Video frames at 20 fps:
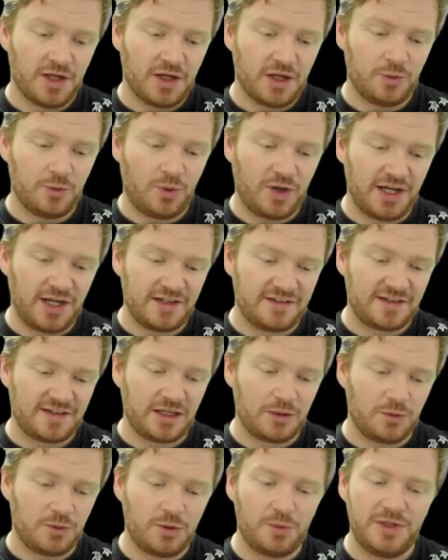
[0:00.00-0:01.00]
And why is
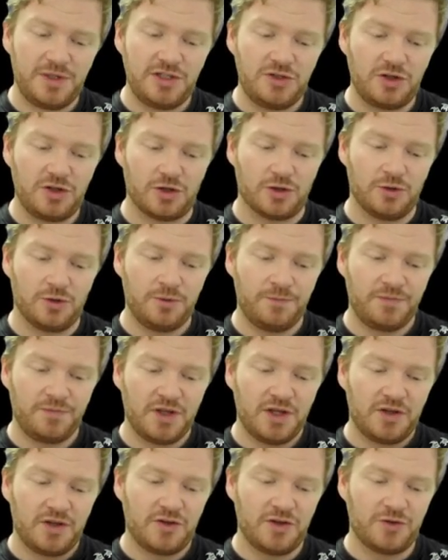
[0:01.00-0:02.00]
that? Well, we know
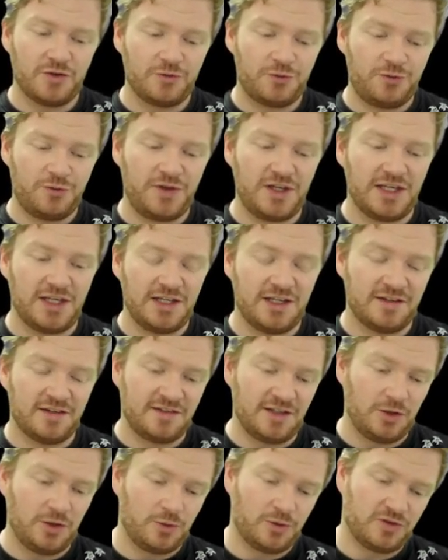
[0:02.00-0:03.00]
that V
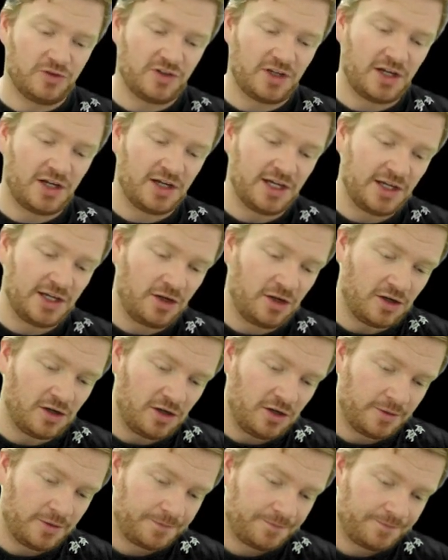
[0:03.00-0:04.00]
is equal to
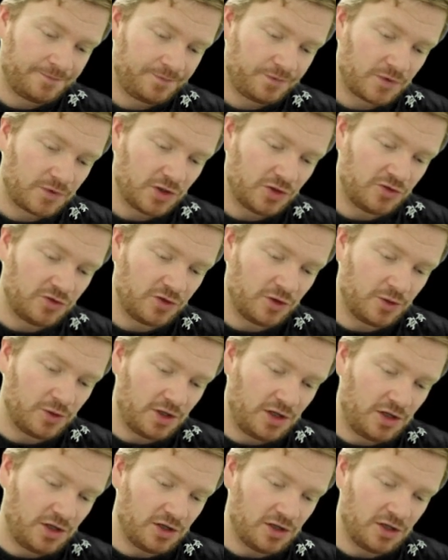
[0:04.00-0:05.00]
IR,
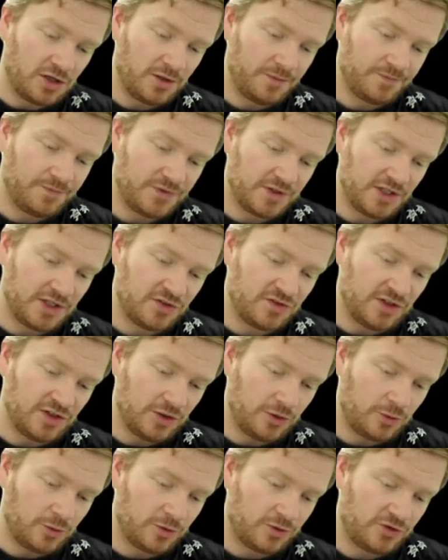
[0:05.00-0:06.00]
so R is
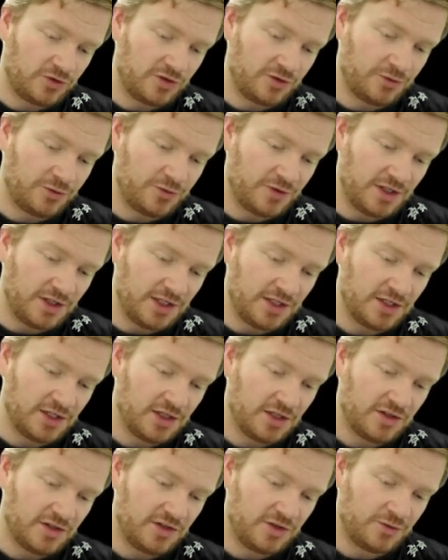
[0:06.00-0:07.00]
equal to V
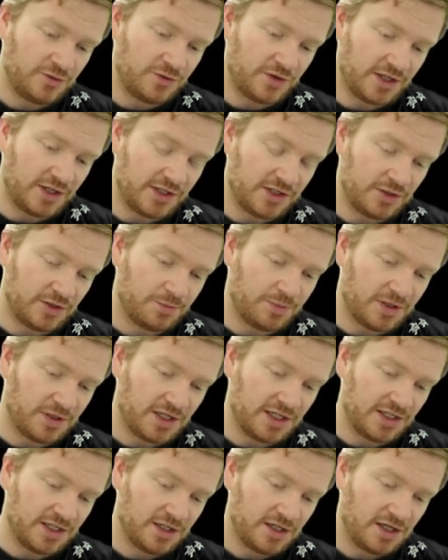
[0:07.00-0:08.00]
divided
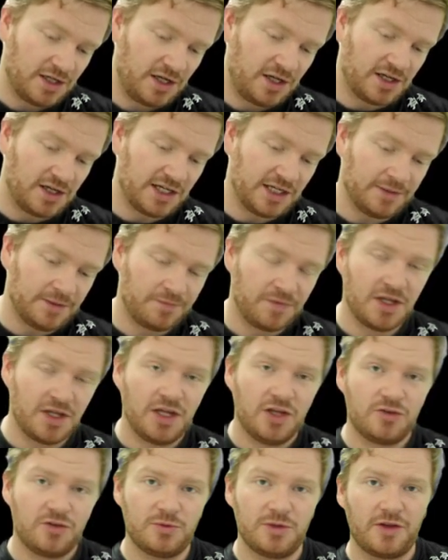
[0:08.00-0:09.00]
by I.
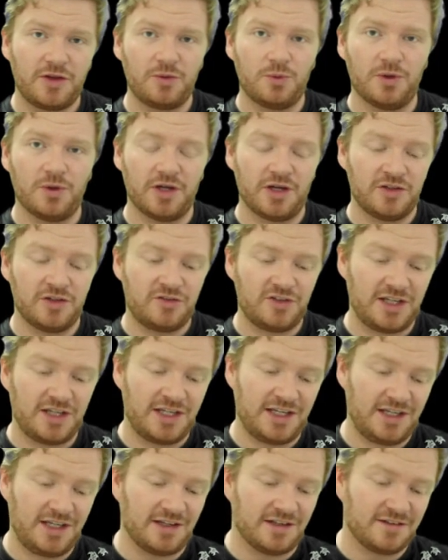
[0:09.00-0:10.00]
So in other words,
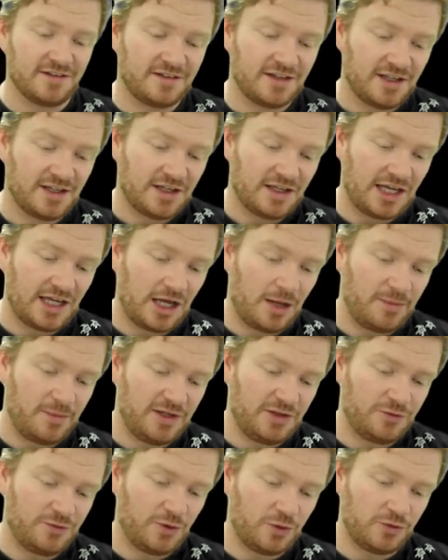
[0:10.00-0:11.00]
it is how
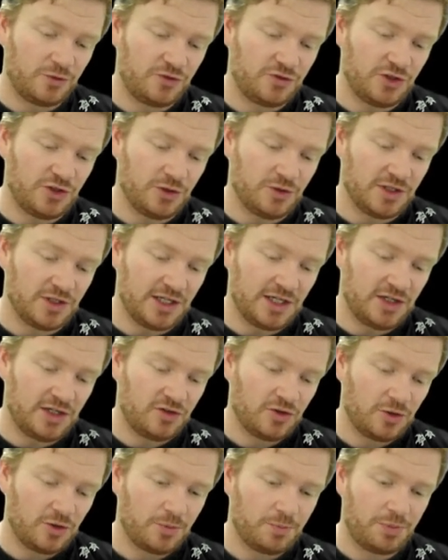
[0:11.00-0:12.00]
many volts do you need
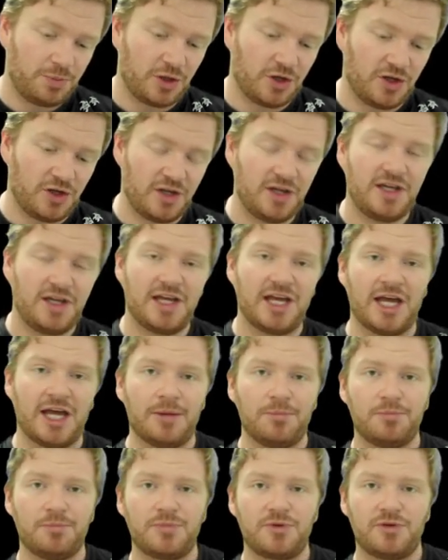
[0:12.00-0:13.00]
per
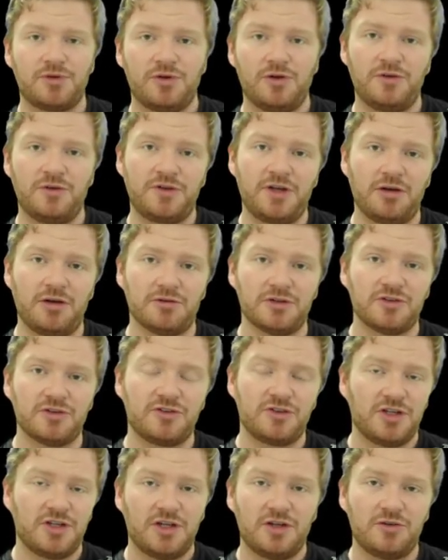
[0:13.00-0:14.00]
amp of
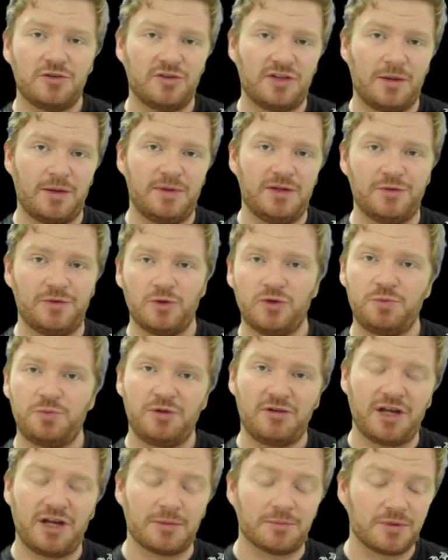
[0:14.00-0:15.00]
current? So it's how many volts
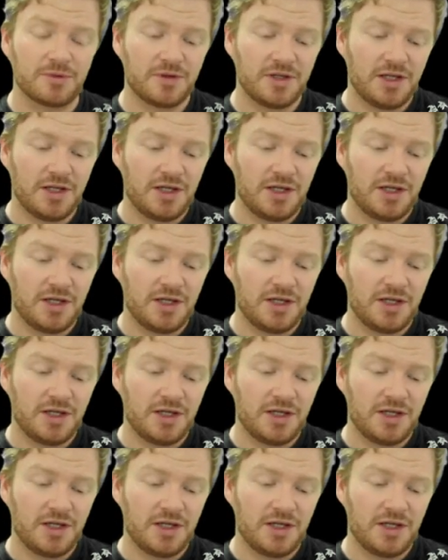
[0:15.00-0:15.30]
per amp.